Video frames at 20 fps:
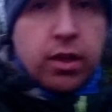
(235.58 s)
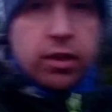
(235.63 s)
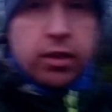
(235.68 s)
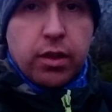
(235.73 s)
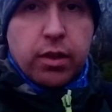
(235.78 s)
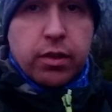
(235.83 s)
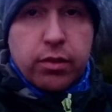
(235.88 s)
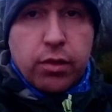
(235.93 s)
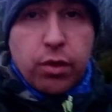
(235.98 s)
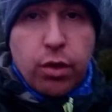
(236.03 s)

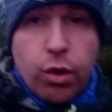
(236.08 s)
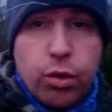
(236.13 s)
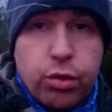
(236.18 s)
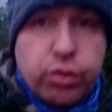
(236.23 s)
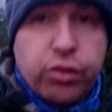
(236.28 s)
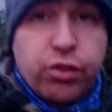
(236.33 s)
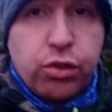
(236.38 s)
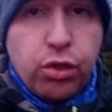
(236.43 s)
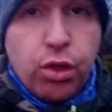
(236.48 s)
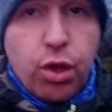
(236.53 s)
there's no
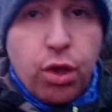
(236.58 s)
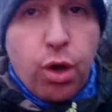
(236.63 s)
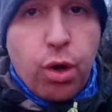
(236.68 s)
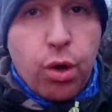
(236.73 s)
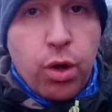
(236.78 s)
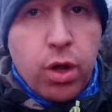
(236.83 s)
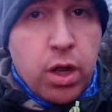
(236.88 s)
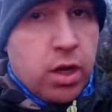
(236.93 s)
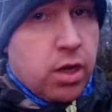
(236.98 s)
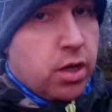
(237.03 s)

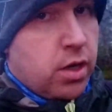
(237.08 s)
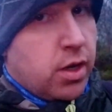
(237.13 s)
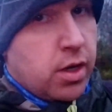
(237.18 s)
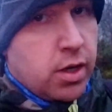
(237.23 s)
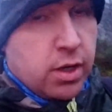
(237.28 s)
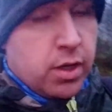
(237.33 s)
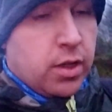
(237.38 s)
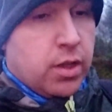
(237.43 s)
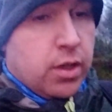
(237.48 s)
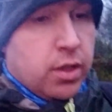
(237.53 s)
snow
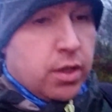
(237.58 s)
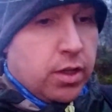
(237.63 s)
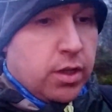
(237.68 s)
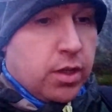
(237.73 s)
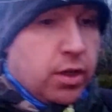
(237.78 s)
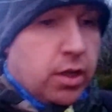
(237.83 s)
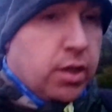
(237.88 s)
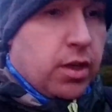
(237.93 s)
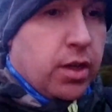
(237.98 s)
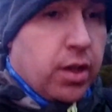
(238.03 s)

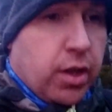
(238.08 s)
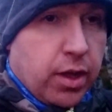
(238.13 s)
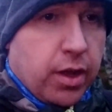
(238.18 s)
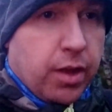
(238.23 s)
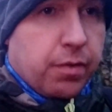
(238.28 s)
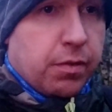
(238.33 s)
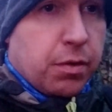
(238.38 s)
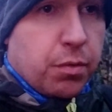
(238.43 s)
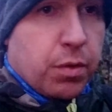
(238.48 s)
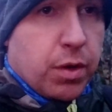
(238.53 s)

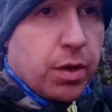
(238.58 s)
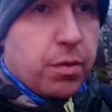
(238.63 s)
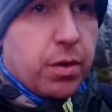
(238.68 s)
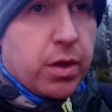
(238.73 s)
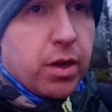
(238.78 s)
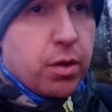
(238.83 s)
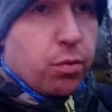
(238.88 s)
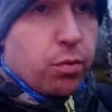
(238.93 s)
everywhere where I